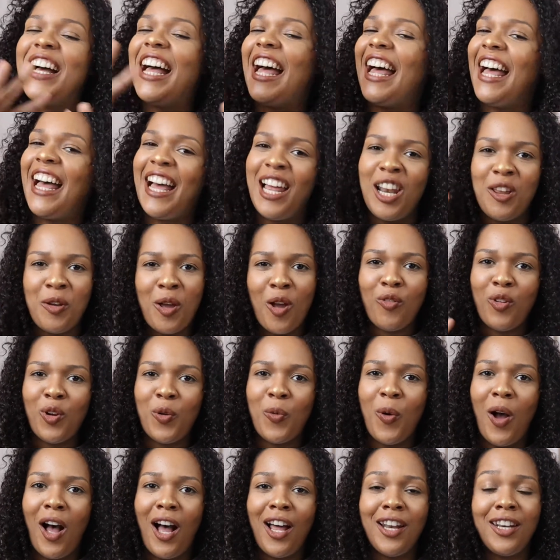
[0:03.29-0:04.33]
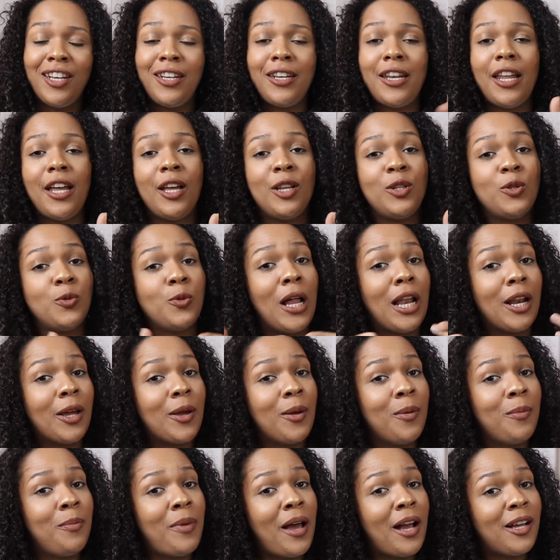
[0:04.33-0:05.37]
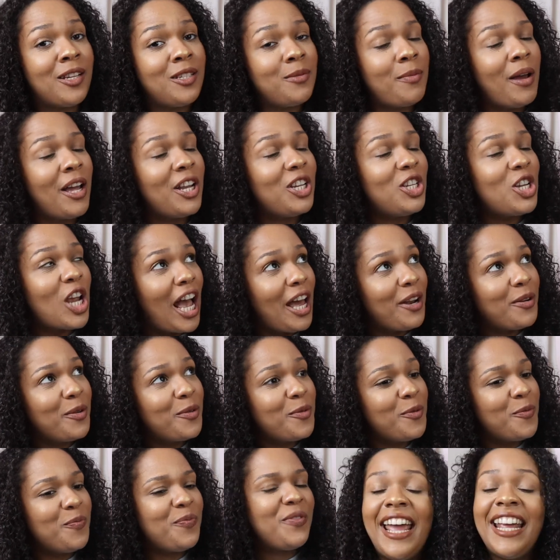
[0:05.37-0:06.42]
Hello everyone and welcome back to my channel.